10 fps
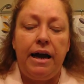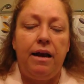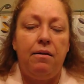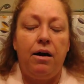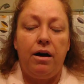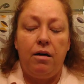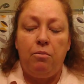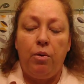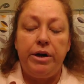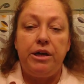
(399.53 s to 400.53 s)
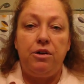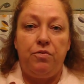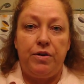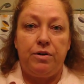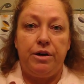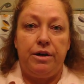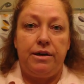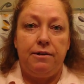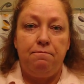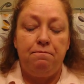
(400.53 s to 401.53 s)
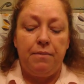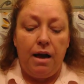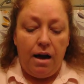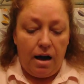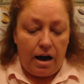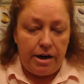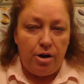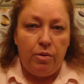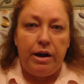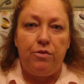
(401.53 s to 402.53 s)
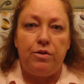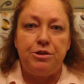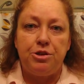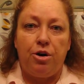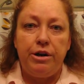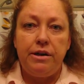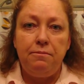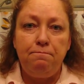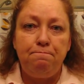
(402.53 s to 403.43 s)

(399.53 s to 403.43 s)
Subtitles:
and boy, do you feel good. I know when I first started,